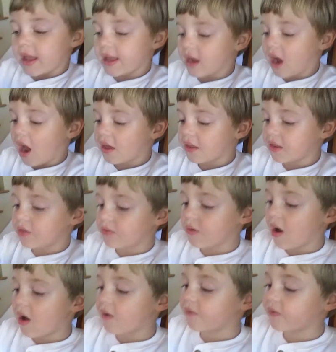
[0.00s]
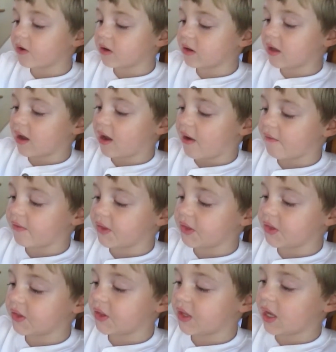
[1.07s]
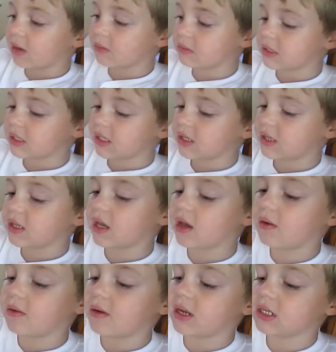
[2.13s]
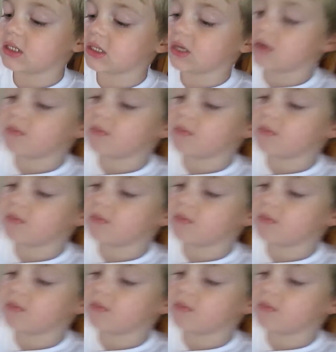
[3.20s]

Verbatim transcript: Hey guys, it's 12.30. I have an cheese sandwich and